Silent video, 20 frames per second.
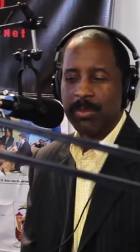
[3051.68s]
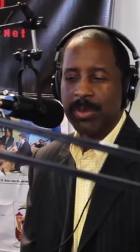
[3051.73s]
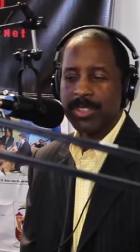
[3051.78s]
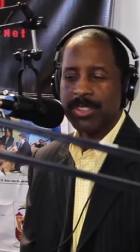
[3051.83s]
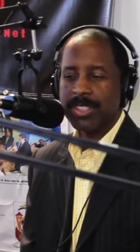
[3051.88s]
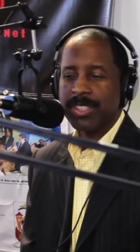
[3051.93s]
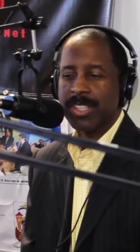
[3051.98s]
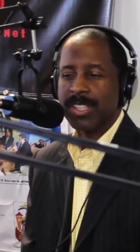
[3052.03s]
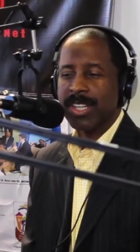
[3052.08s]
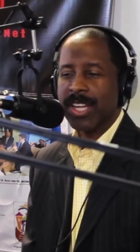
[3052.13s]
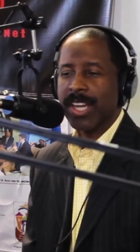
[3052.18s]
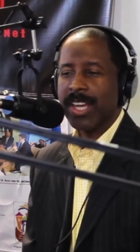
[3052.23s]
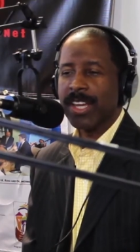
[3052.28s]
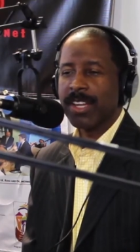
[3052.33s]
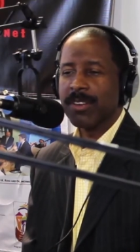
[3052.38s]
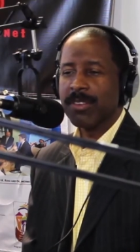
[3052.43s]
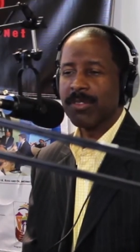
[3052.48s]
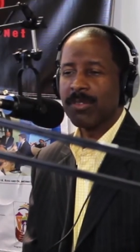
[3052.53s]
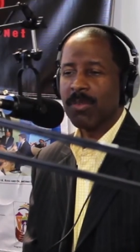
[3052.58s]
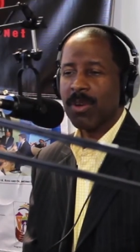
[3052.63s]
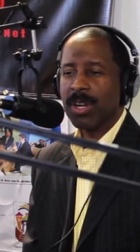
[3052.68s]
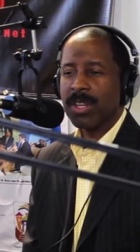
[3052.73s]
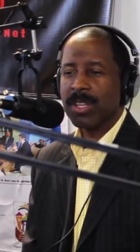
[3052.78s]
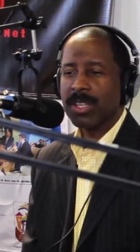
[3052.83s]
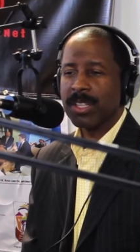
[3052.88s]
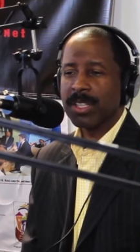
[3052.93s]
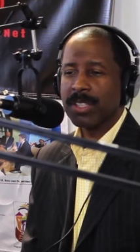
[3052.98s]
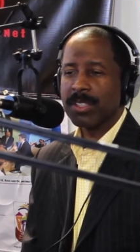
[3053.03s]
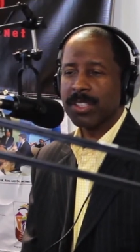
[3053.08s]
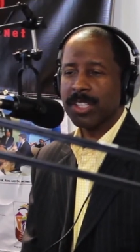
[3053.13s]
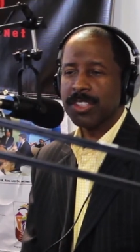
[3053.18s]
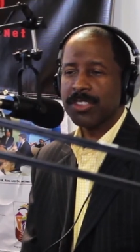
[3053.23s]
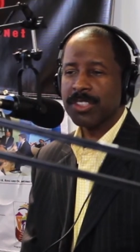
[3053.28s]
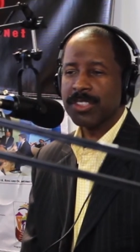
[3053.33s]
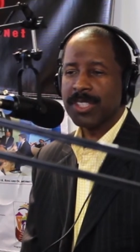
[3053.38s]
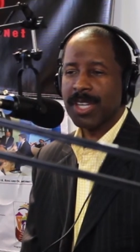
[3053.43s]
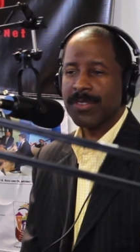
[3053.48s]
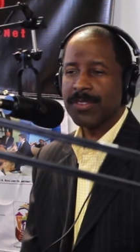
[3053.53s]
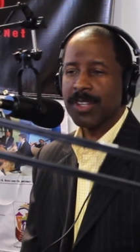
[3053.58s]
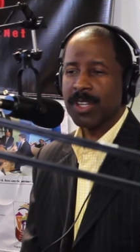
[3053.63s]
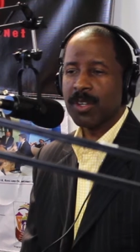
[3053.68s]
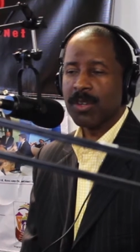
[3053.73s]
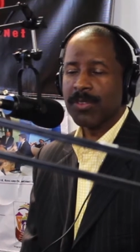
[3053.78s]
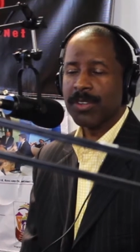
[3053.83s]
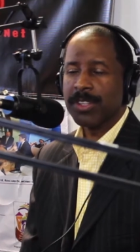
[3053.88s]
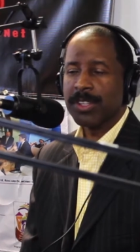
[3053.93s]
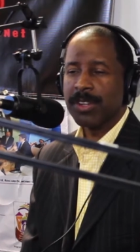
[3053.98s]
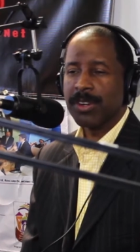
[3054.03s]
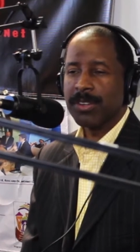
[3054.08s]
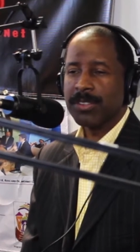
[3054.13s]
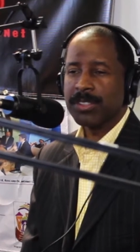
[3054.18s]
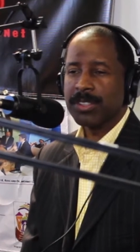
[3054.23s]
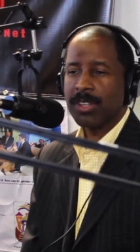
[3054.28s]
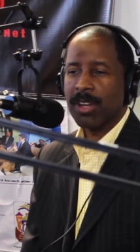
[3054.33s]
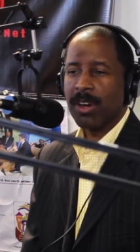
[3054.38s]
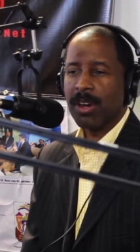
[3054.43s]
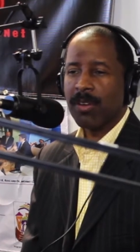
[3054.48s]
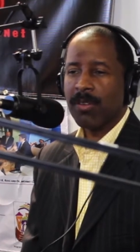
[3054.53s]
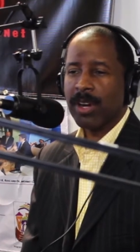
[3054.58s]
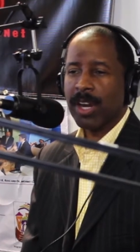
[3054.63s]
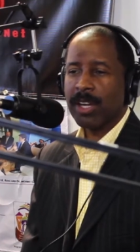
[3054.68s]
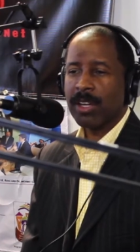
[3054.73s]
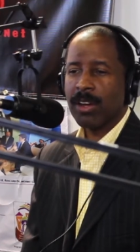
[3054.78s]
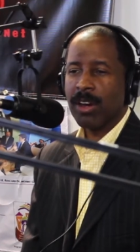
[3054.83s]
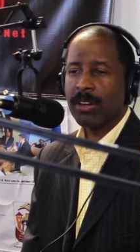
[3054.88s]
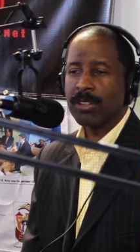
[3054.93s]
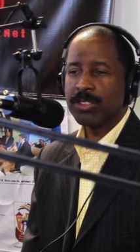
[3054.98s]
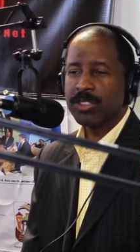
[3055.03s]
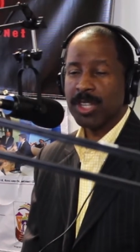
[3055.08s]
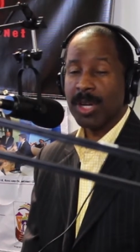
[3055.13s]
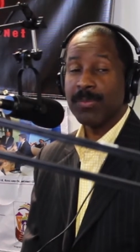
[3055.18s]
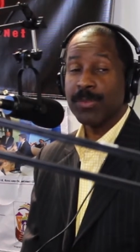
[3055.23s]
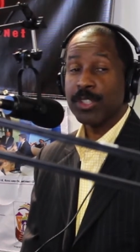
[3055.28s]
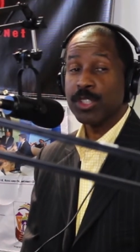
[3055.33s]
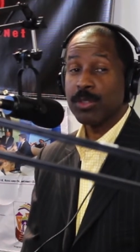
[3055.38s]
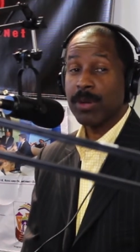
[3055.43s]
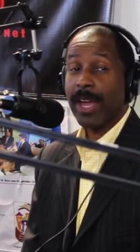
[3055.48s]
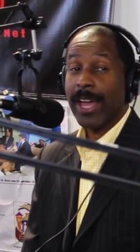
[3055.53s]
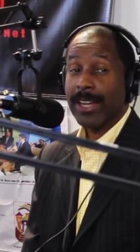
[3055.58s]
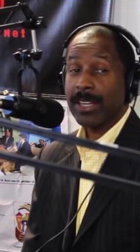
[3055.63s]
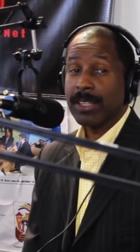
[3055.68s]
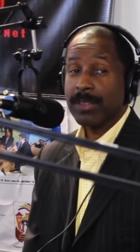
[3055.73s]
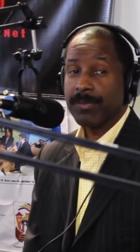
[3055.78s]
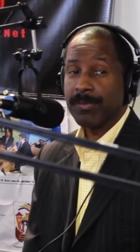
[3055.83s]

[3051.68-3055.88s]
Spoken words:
you mention the lane, one of the teachings I've done over the years is called what I call jump the track.